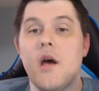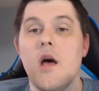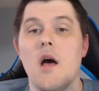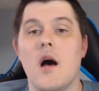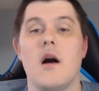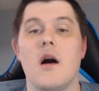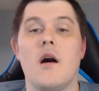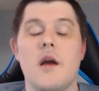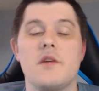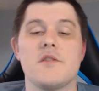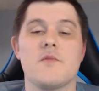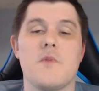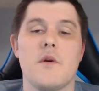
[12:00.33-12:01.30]
I
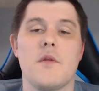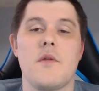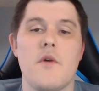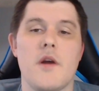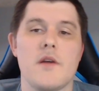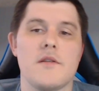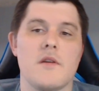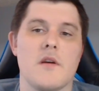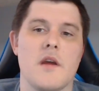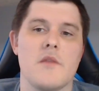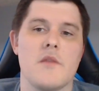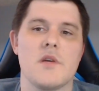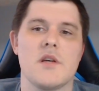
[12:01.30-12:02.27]
just want to throw it out there
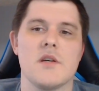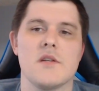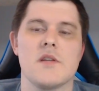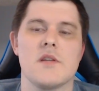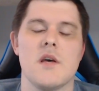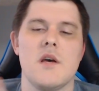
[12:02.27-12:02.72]
again because